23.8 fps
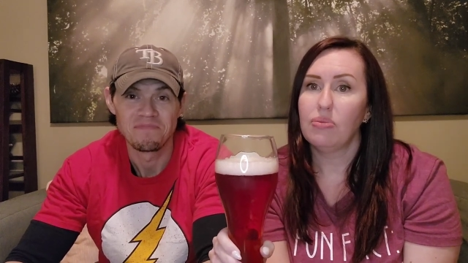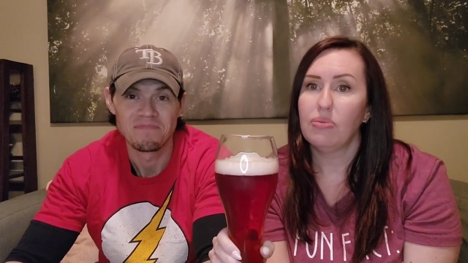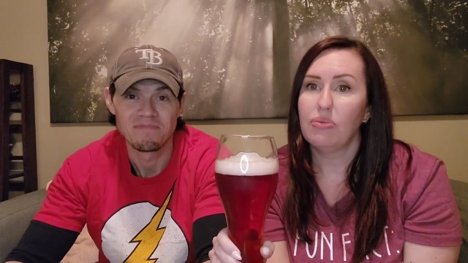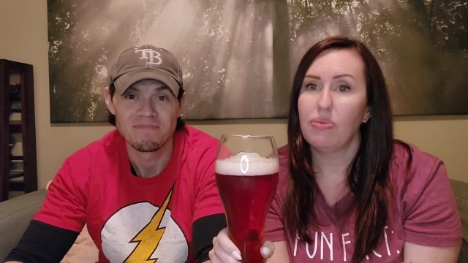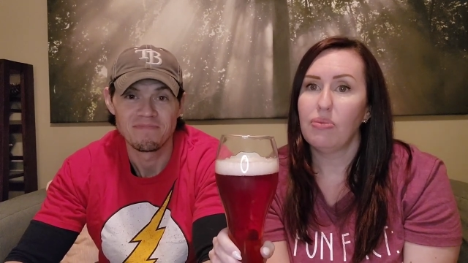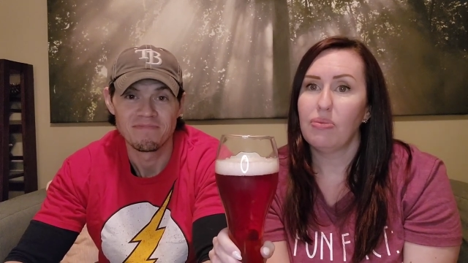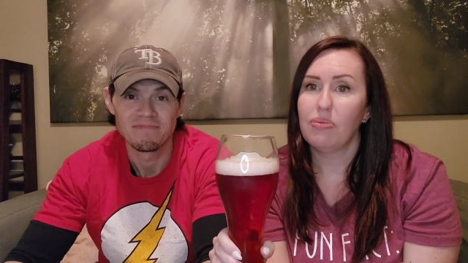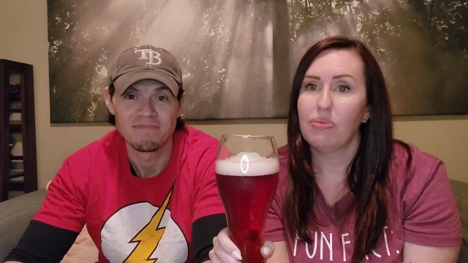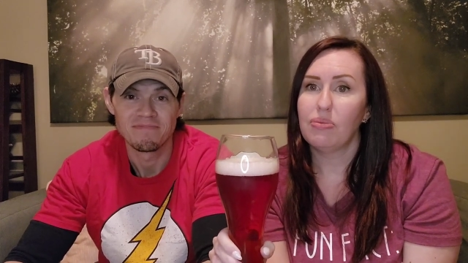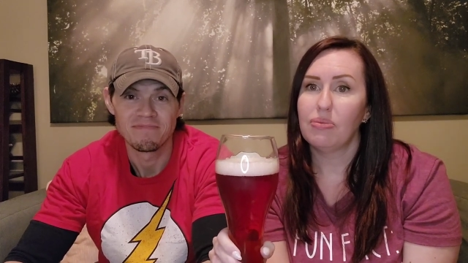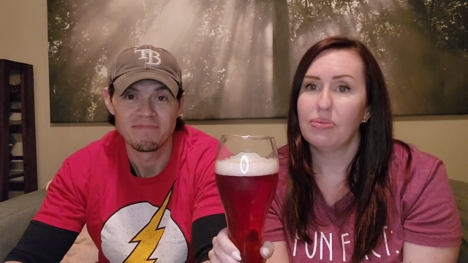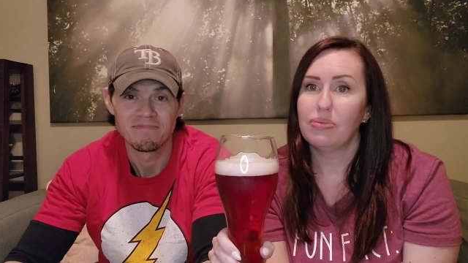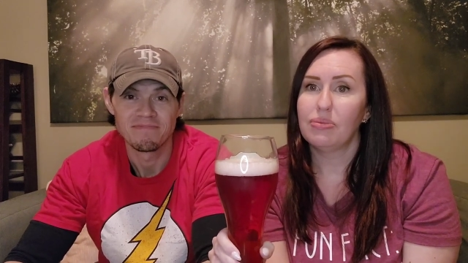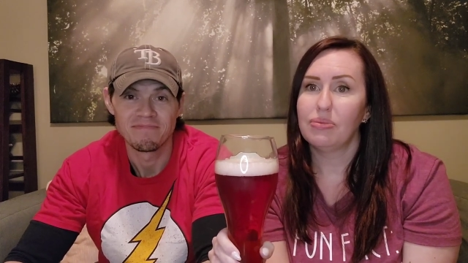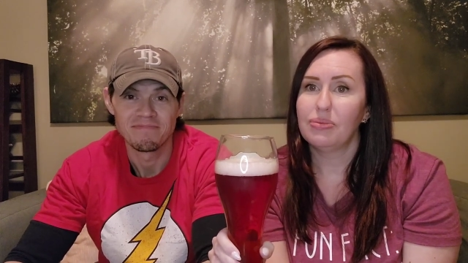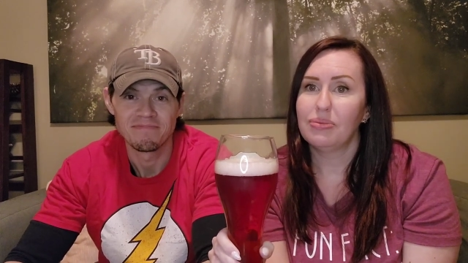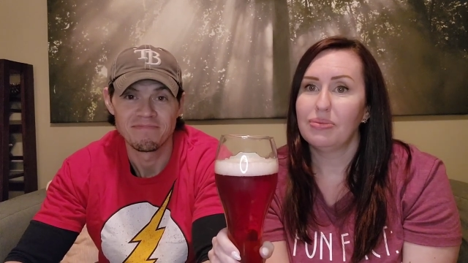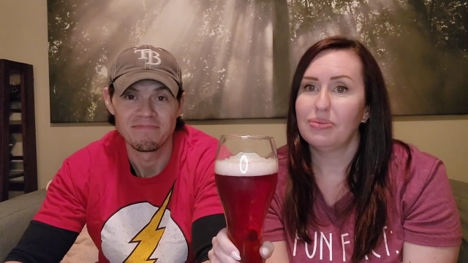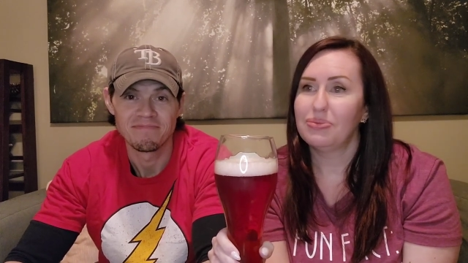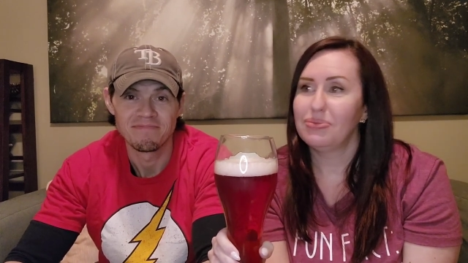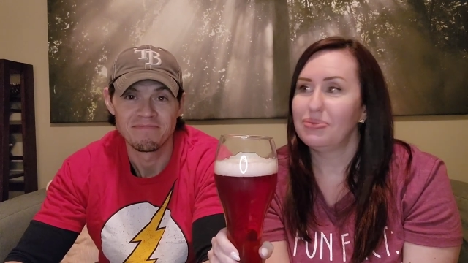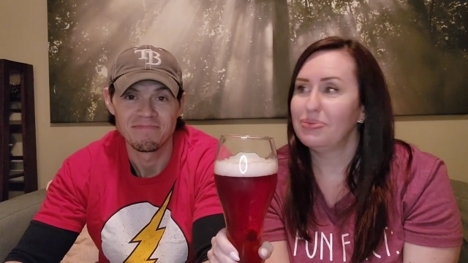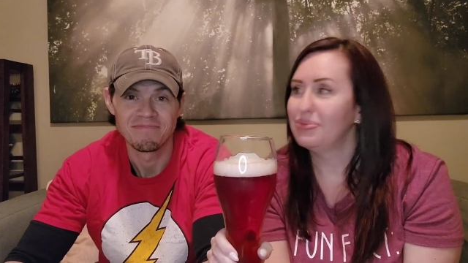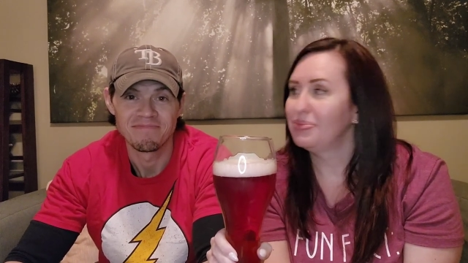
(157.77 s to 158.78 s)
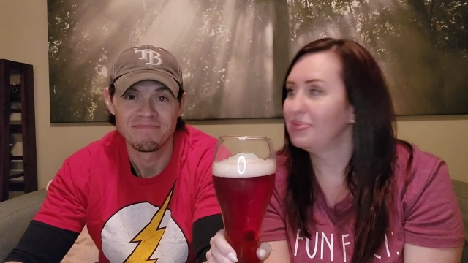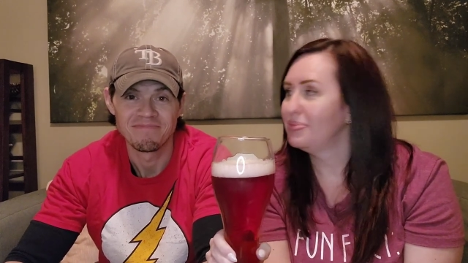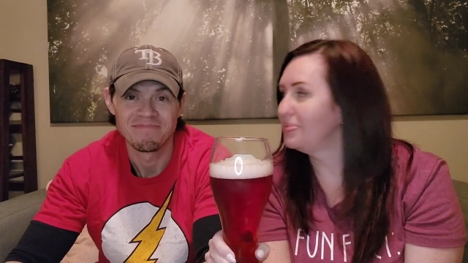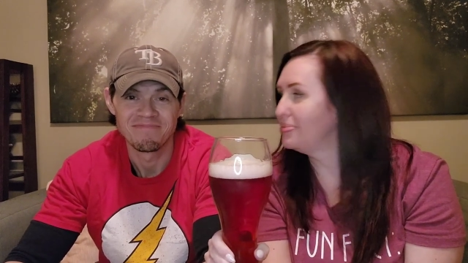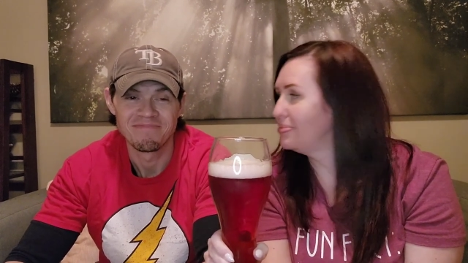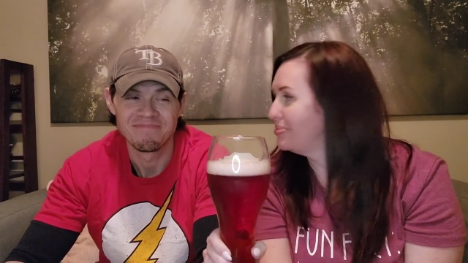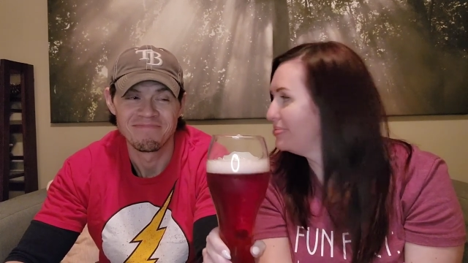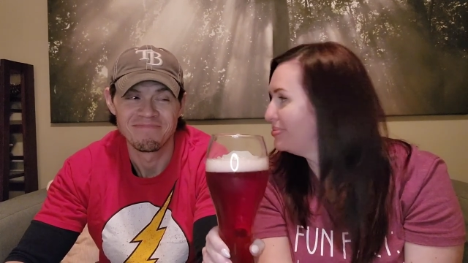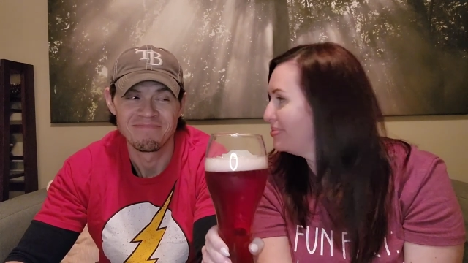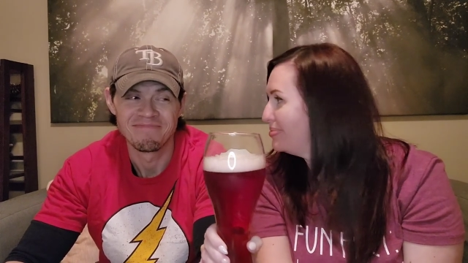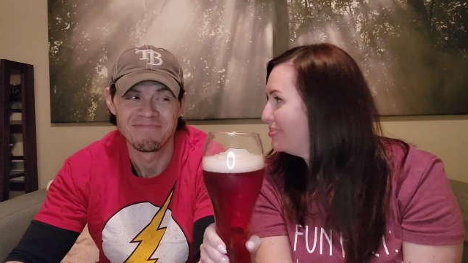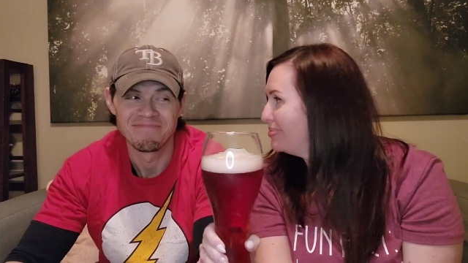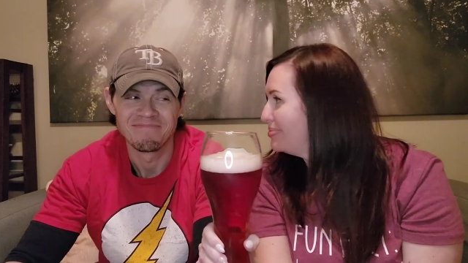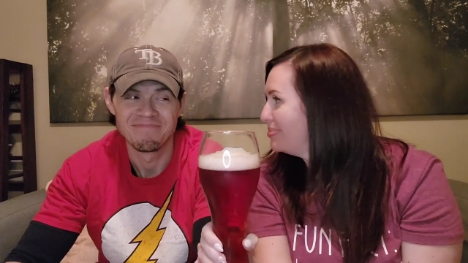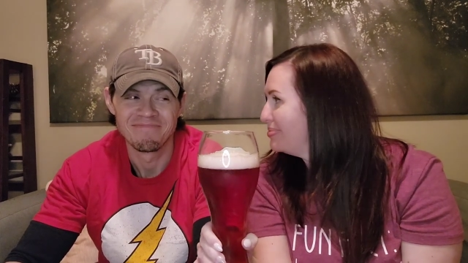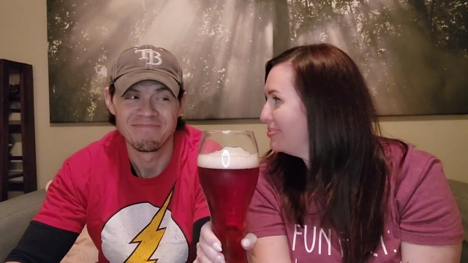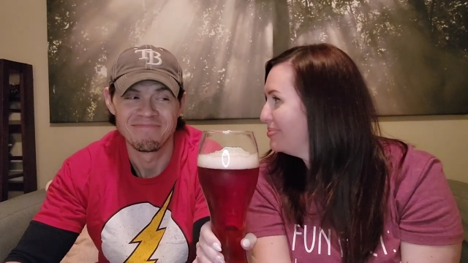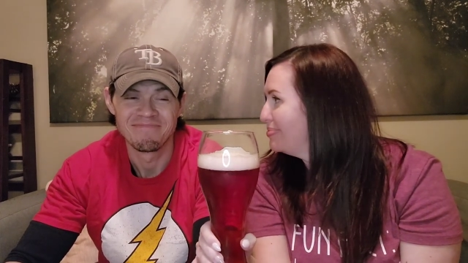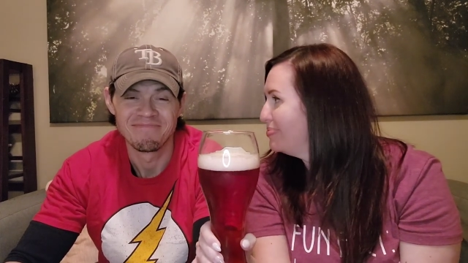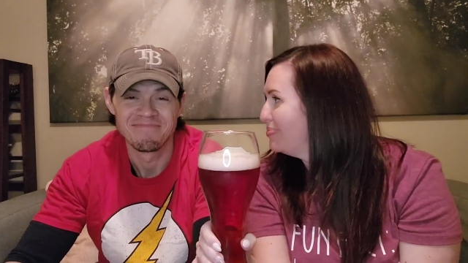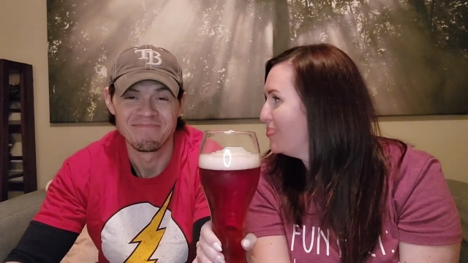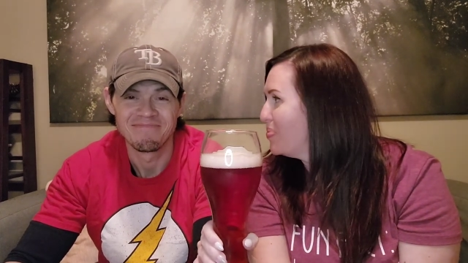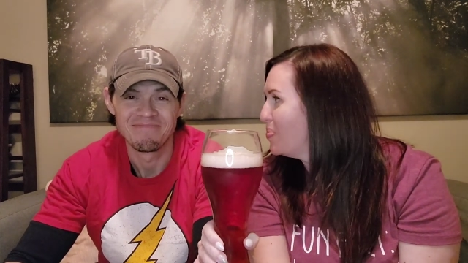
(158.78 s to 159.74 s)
No one is speaking in this clip.